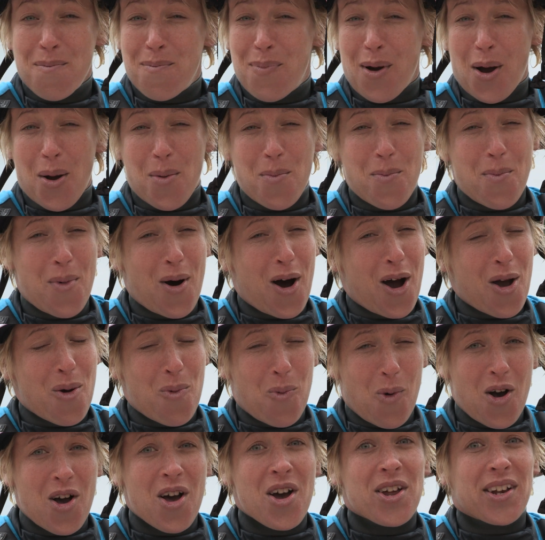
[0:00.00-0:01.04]
but my
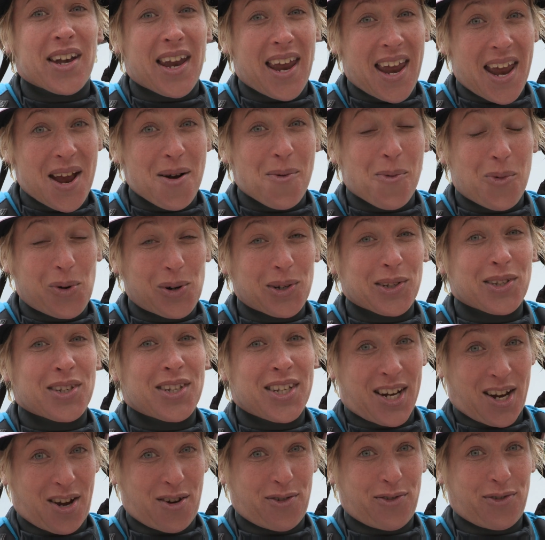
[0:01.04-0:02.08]
word, it was
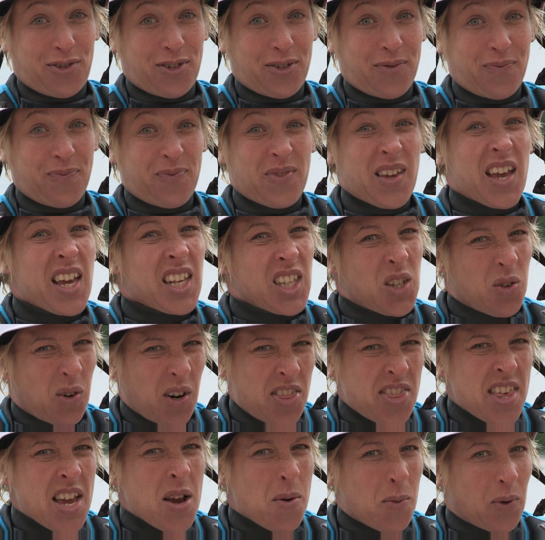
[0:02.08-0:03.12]
tough. So
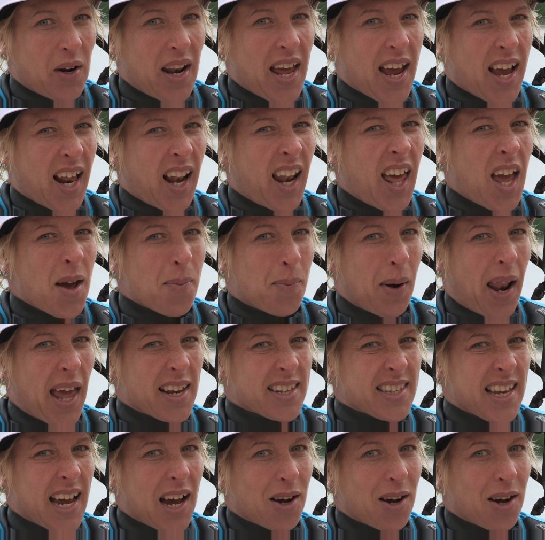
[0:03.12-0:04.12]
I think we'll let Claire play us